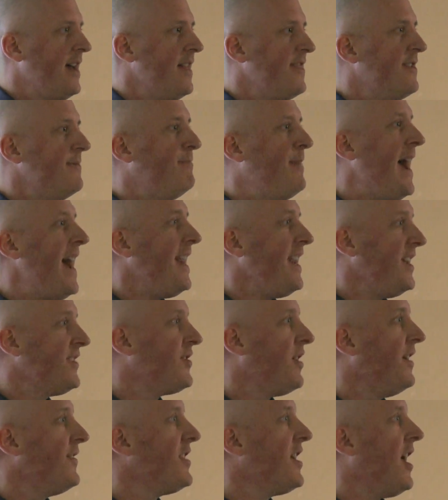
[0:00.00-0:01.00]
The bet is
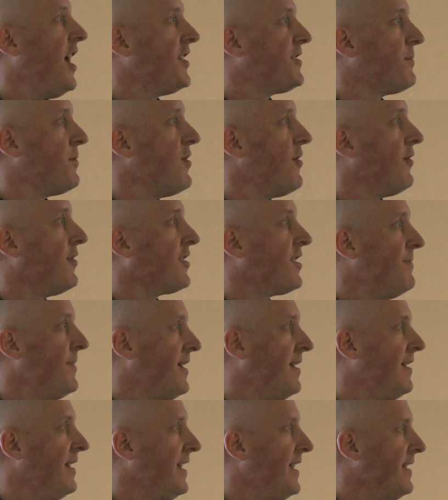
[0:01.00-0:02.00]
on the entrepreneurial
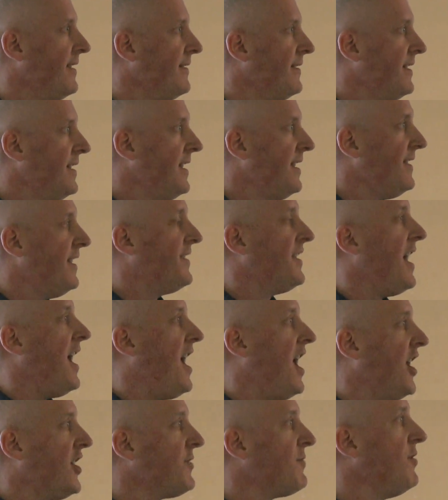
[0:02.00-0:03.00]
community, that the
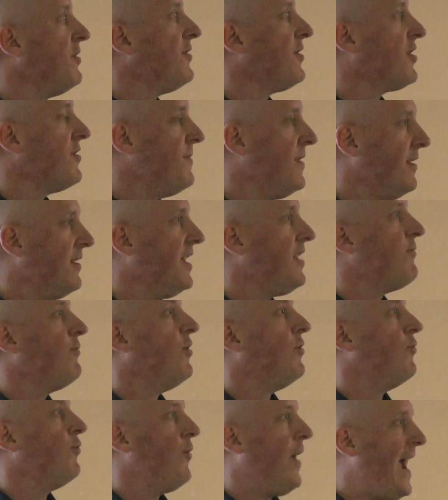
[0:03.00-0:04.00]
entrepreneurial community
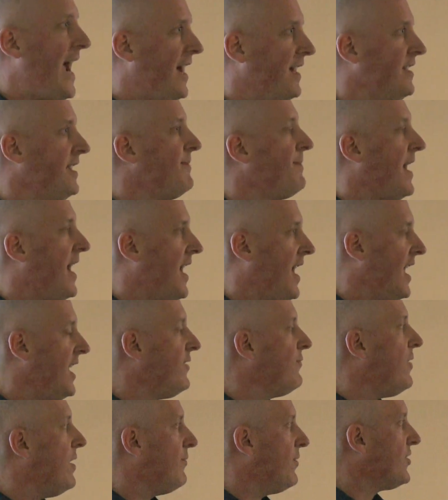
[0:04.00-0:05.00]
will rally
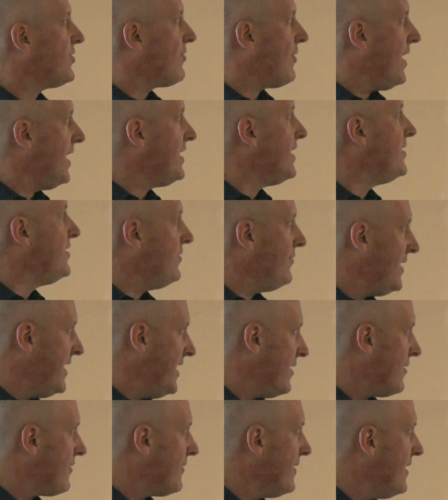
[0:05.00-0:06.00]
behind what we're trying to do
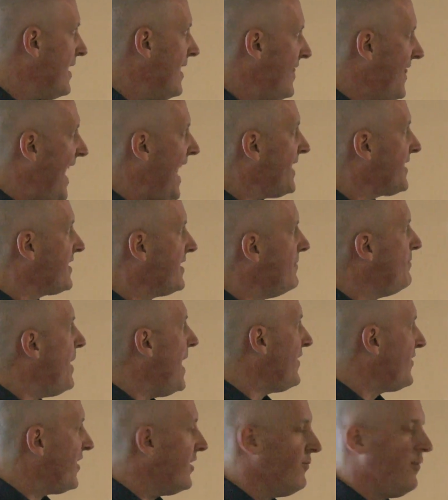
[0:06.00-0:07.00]
here. That's the
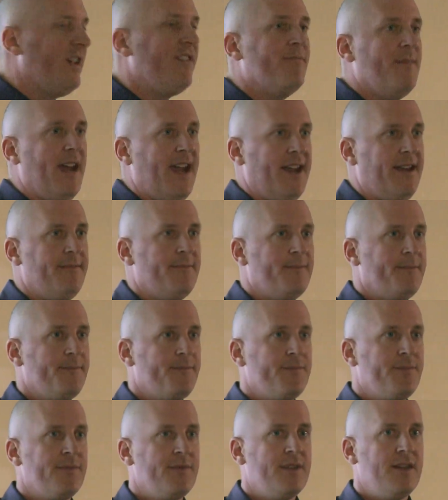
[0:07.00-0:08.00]
bet that we've made.
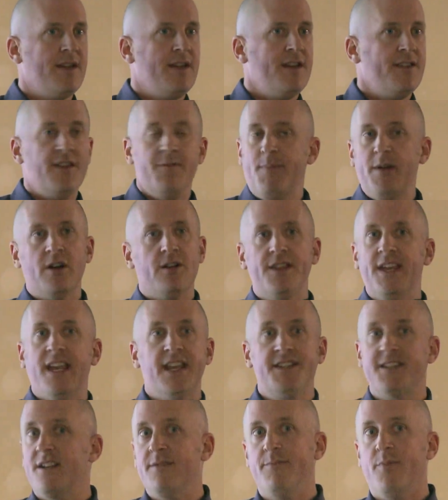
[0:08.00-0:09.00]
The building
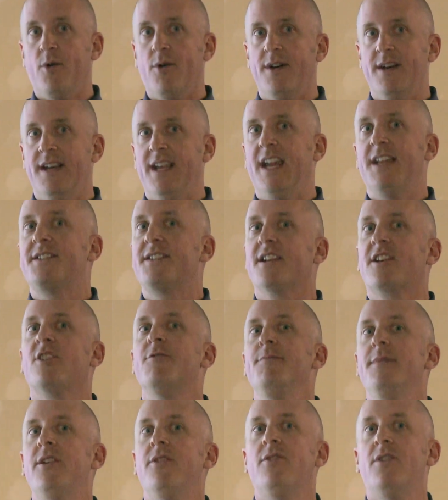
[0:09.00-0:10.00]
isn't important, it's the
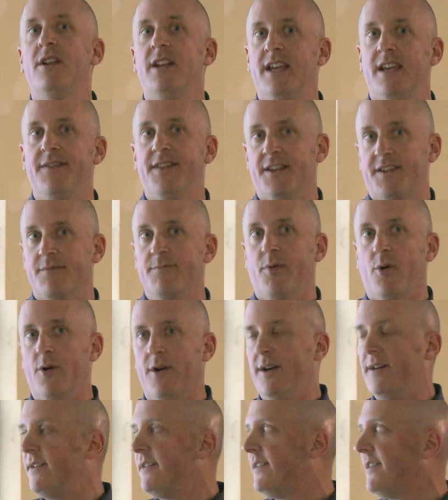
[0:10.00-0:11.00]
community that's
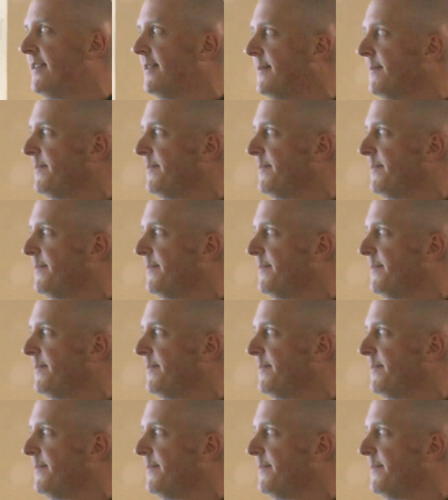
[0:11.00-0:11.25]
important.